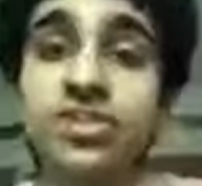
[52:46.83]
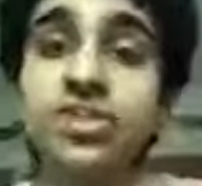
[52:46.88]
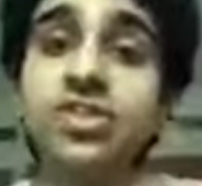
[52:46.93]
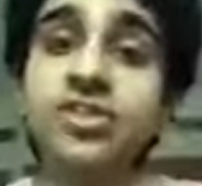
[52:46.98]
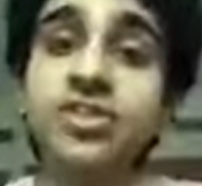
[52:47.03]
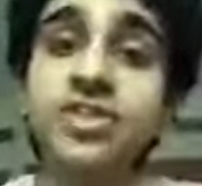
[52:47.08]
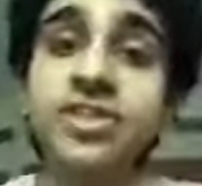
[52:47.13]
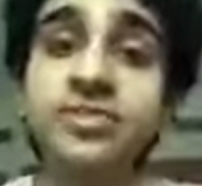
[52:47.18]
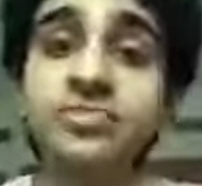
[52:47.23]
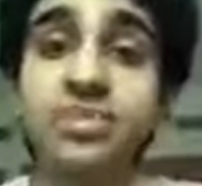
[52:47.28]

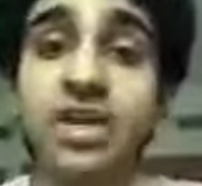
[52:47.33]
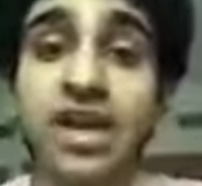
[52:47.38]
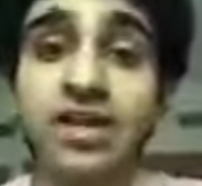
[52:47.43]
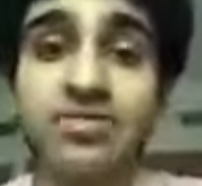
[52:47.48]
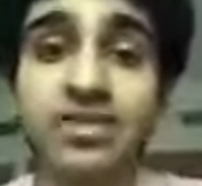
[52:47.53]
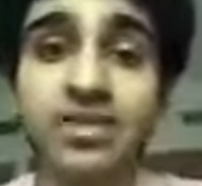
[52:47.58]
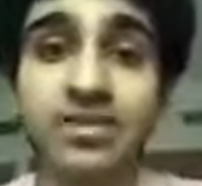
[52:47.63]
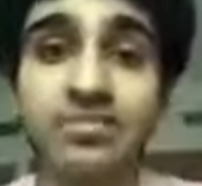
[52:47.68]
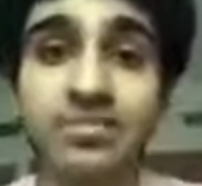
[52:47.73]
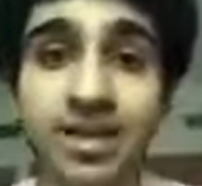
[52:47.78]
thing is,
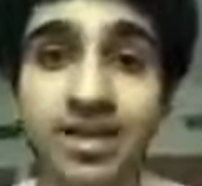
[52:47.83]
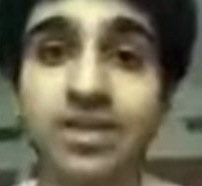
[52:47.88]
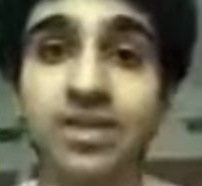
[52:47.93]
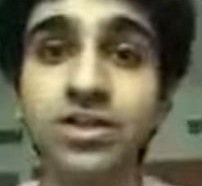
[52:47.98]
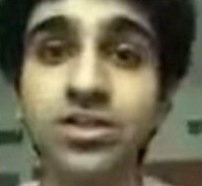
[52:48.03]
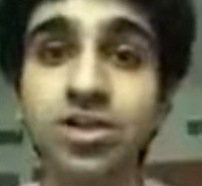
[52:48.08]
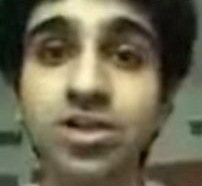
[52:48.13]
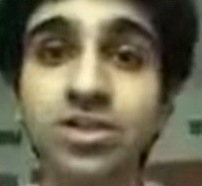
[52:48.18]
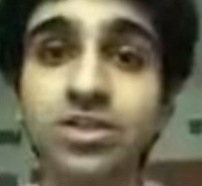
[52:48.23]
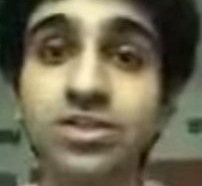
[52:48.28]
private medical
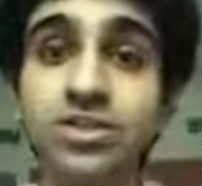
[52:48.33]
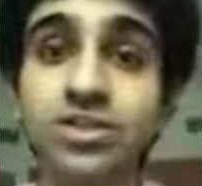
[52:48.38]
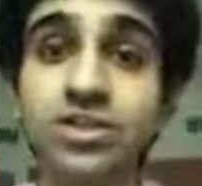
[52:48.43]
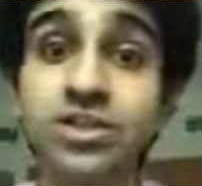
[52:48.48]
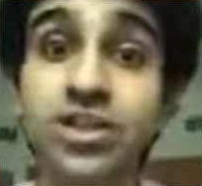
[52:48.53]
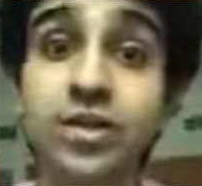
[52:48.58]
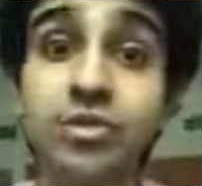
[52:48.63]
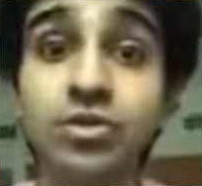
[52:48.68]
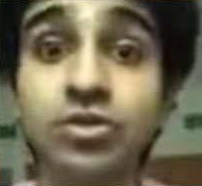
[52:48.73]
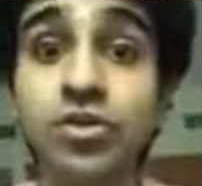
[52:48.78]
colleges,
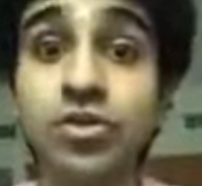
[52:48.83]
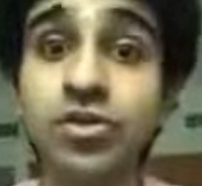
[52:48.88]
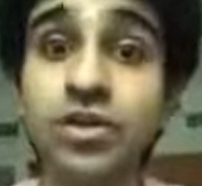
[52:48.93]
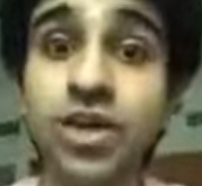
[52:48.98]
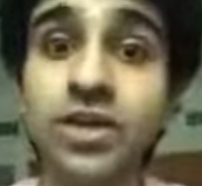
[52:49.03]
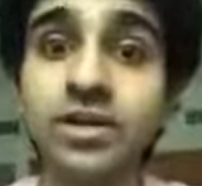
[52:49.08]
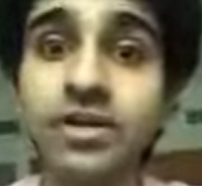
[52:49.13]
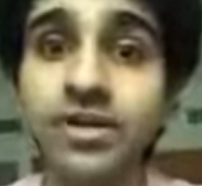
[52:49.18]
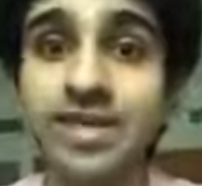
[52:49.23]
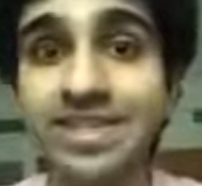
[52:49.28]
they also
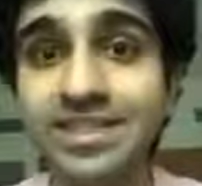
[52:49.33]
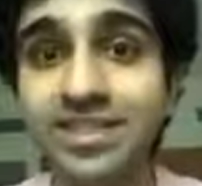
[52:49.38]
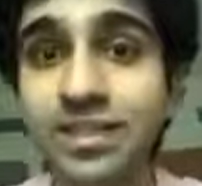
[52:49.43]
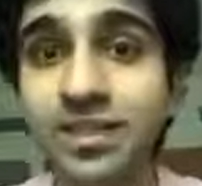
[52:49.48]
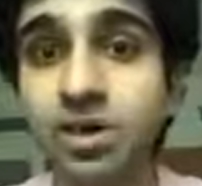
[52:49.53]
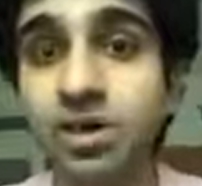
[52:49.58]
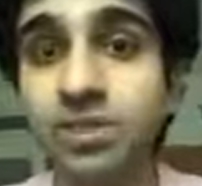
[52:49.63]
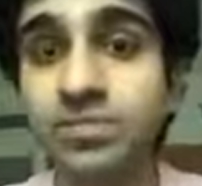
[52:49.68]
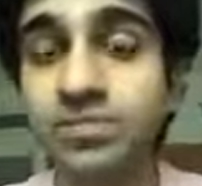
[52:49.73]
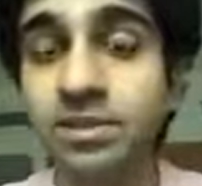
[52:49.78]
run teaching
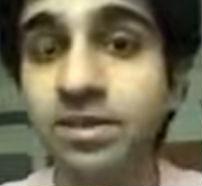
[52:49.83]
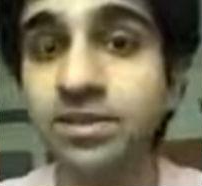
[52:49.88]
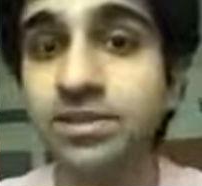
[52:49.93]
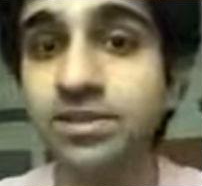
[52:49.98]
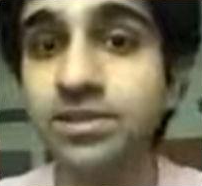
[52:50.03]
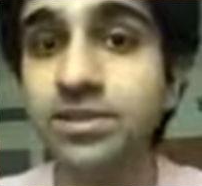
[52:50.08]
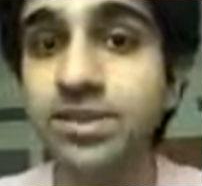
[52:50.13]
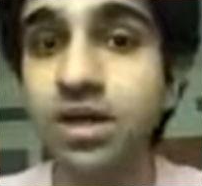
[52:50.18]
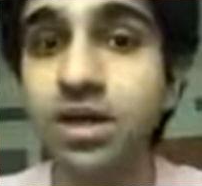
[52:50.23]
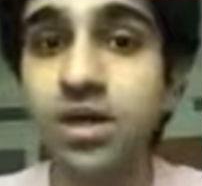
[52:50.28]
hospitals,